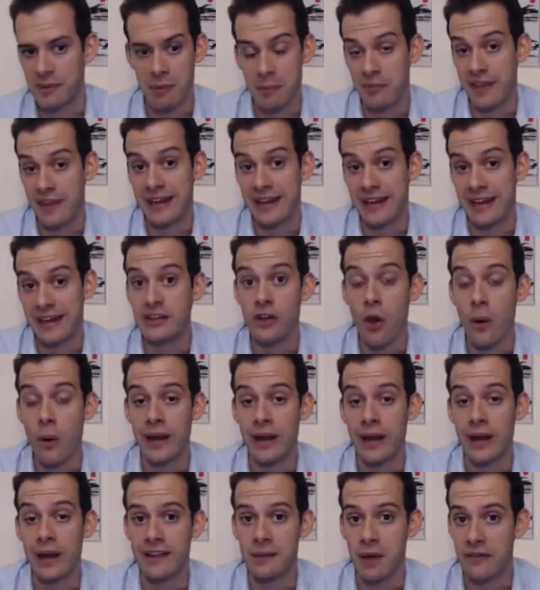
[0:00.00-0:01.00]
Remember, they didn't know
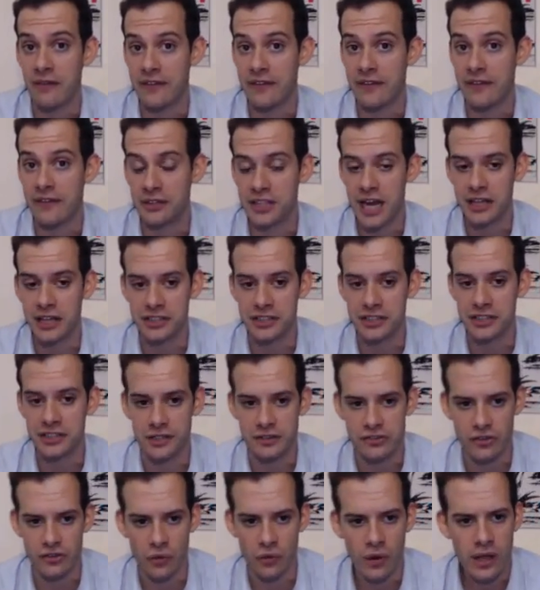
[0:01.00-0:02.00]
anything about the
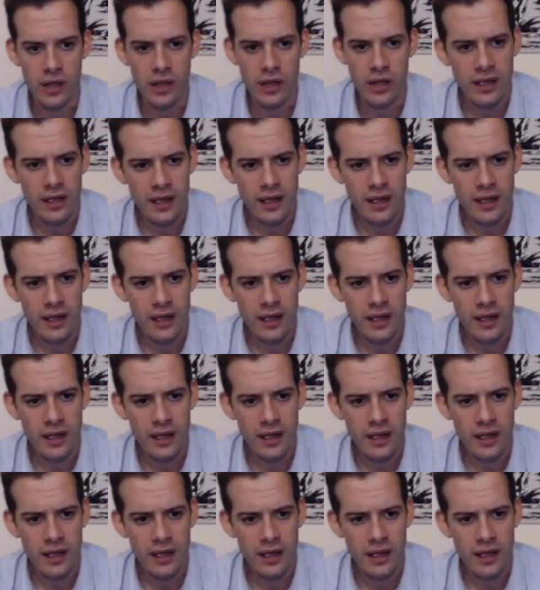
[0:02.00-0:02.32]
injection. So